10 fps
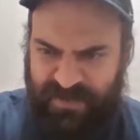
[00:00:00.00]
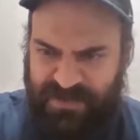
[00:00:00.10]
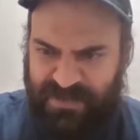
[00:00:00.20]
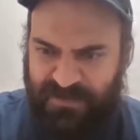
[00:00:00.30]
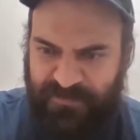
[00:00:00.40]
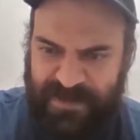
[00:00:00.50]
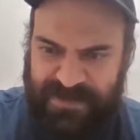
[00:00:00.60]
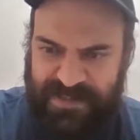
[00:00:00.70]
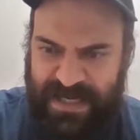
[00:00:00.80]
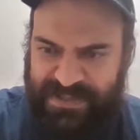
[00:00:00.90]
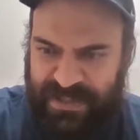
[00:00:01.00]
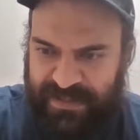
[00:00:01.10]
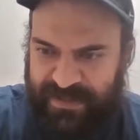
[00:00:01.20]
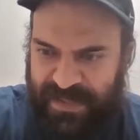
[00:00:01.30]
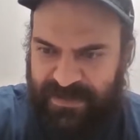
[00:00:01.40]
out to you, Fuzz
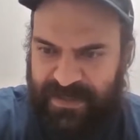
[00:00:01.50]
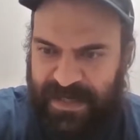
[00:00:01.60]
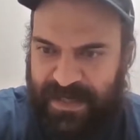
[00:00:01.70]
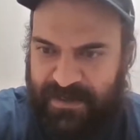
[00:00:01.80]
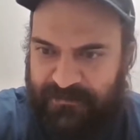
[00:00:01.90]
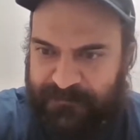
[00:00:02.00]
Logic. Hell yeah.